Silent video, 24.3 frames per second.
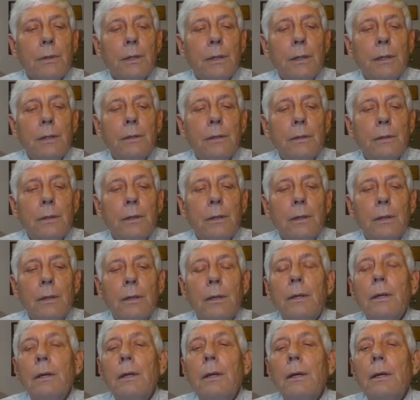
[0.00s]
Okay,
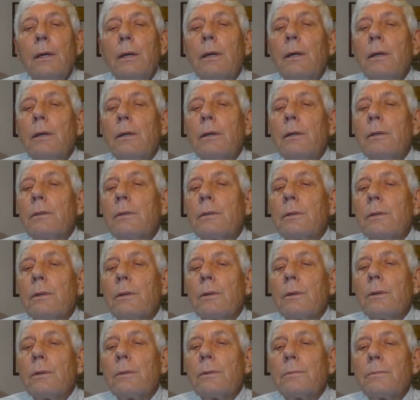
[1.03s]

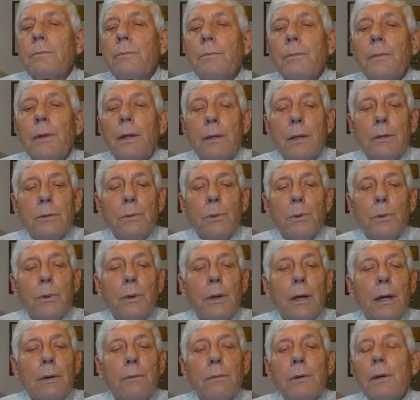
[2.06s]
and that's what
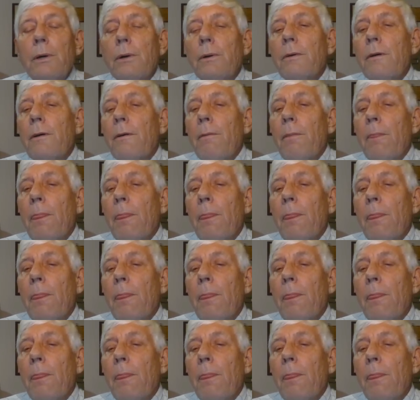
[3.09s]
we have here,